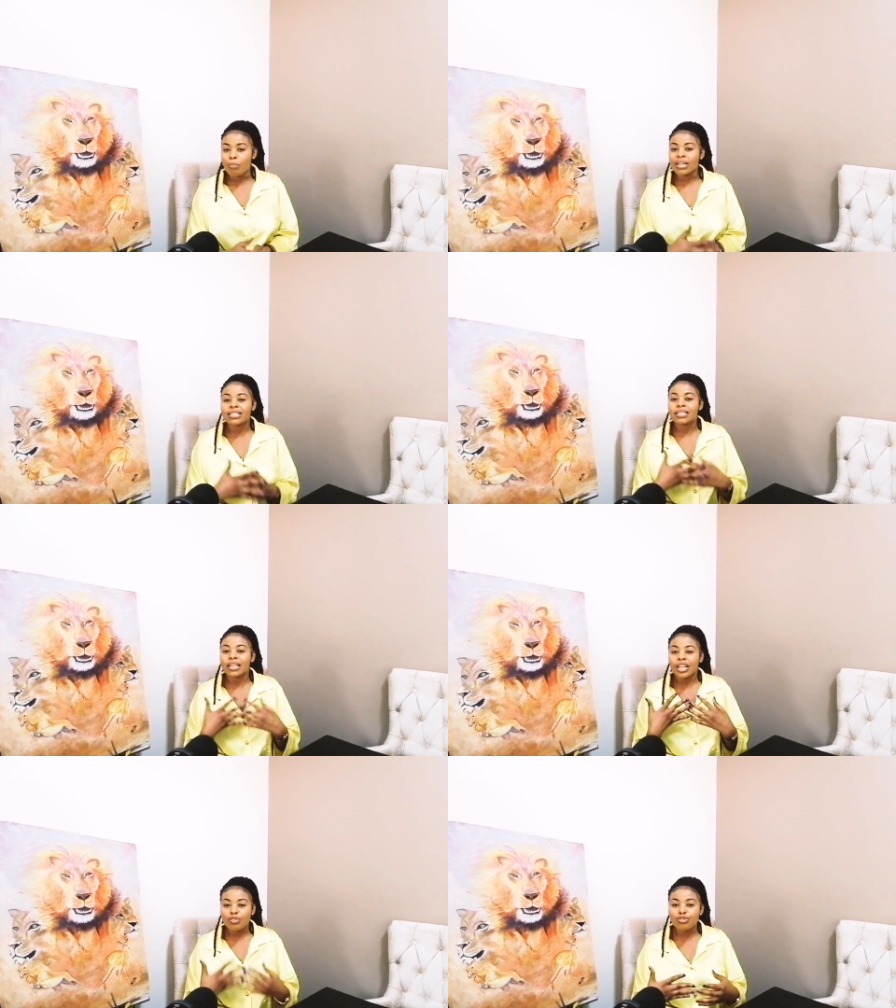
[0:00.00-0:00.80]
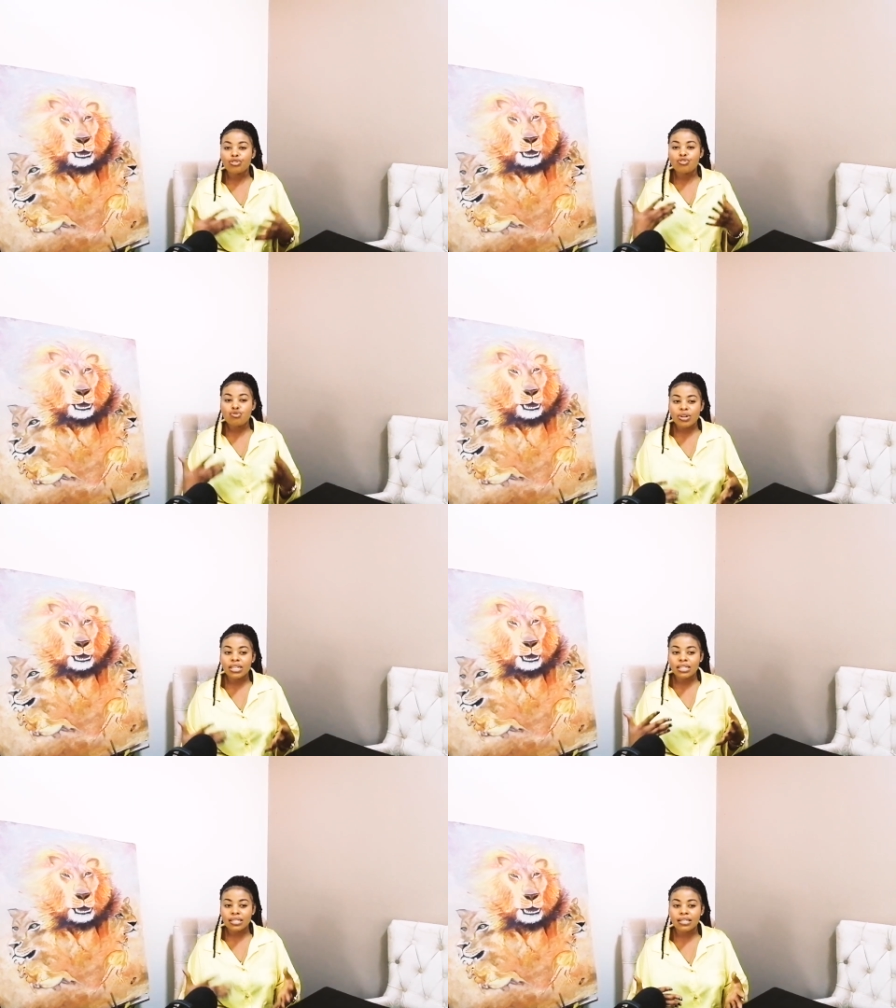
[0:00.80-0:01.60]
but if you
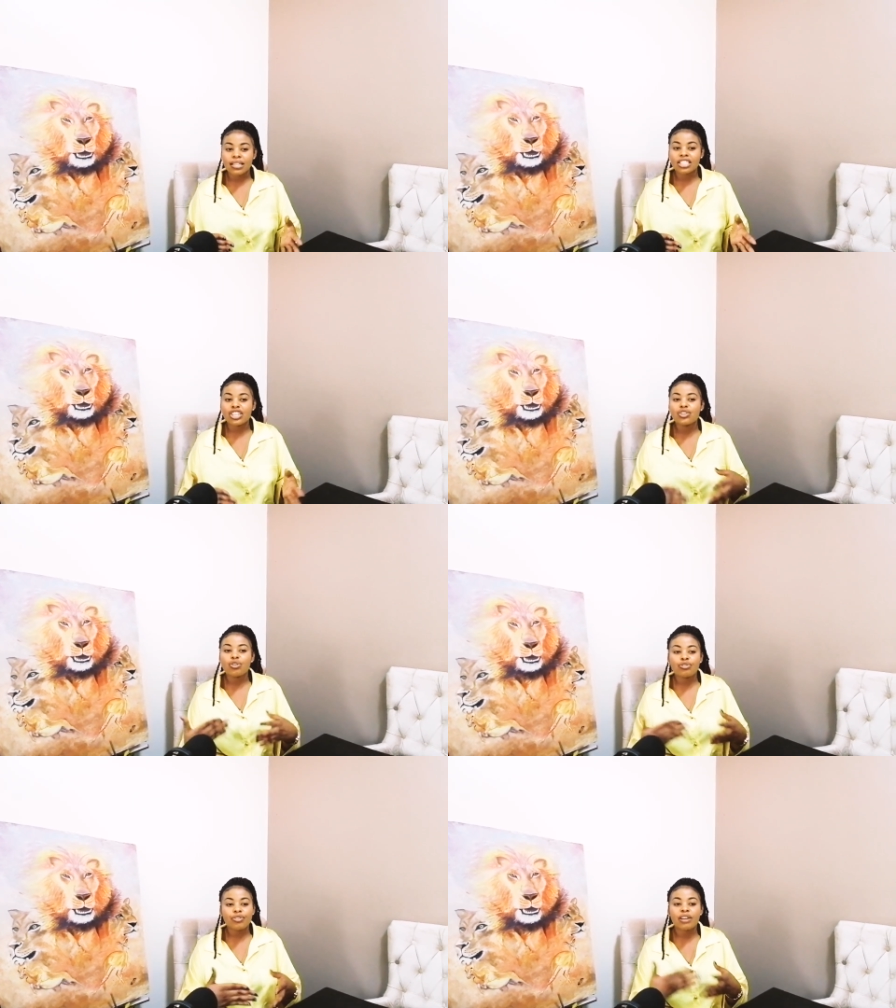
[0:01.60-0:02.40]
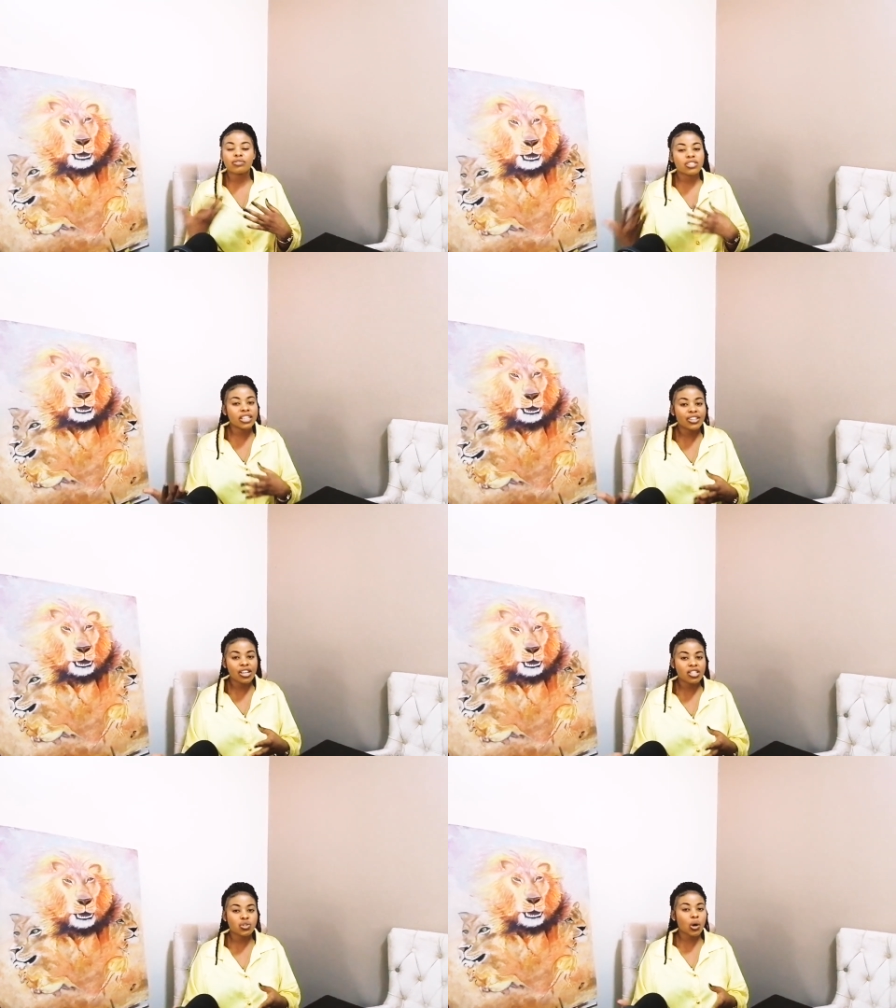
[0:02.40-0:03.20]
really see that in your five to ten
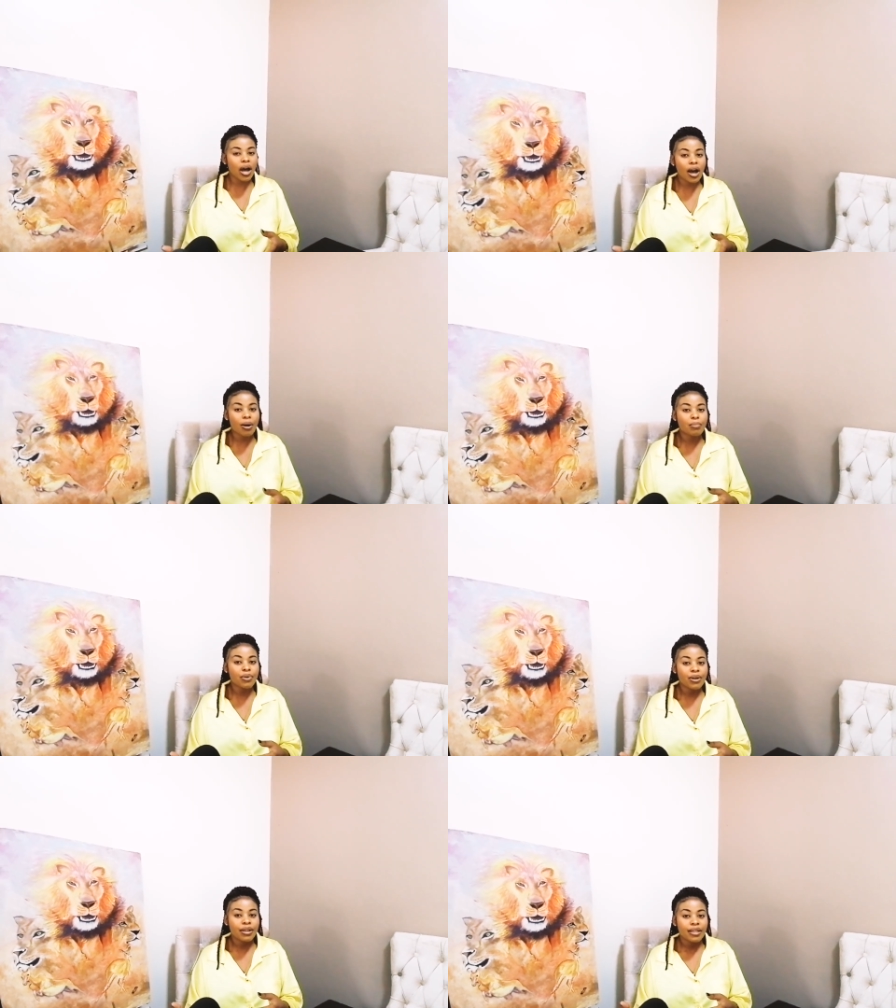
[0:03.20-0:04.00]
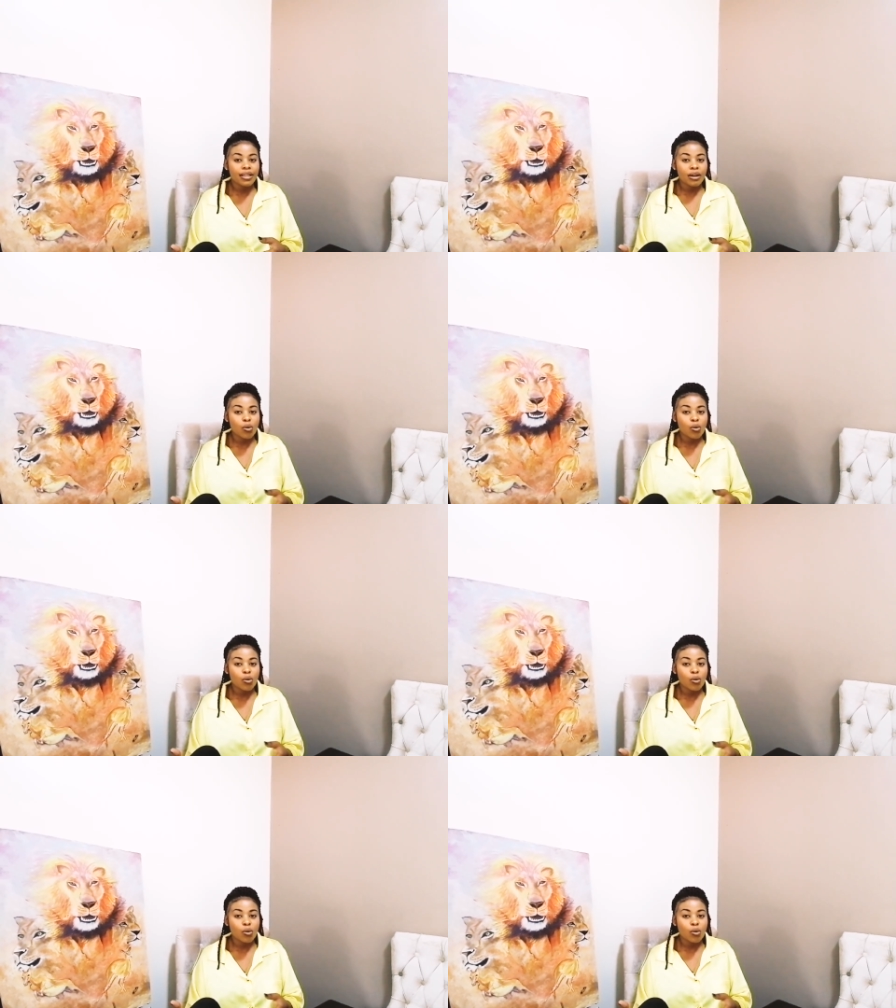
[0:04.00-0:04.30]
years to come